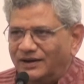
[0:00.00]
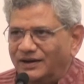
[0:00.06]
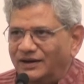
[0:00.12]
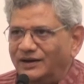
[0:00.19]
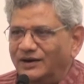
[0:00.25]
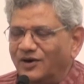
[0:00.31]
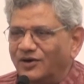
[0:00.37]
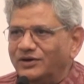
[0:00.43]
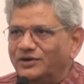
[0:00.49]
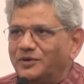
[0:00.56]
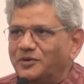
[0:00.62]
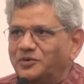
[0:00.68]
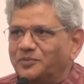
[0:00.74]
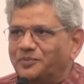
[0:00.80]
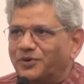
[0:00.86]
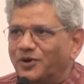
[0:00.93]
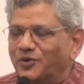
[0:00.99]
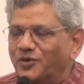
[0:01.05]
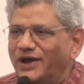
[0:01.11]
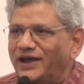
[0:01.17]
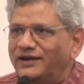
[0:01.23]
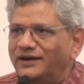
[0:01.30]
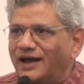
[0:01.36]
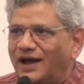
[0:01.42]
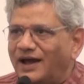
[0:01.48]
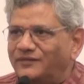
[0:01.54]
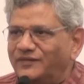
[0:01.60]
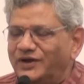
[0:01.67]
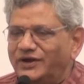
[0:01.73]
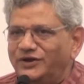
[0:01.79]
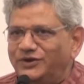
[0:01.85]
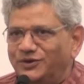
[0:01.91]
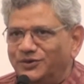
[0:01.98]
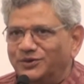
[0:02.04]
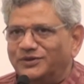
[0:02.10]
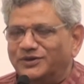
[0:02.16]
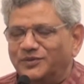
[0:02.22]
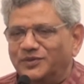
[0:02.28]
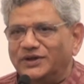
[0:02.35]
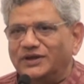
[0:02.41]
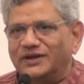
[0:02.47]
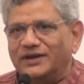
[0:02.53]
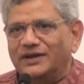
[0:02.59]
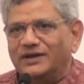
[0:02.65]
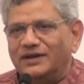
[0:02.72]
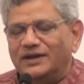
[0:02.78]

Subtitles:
in order to provide our youth with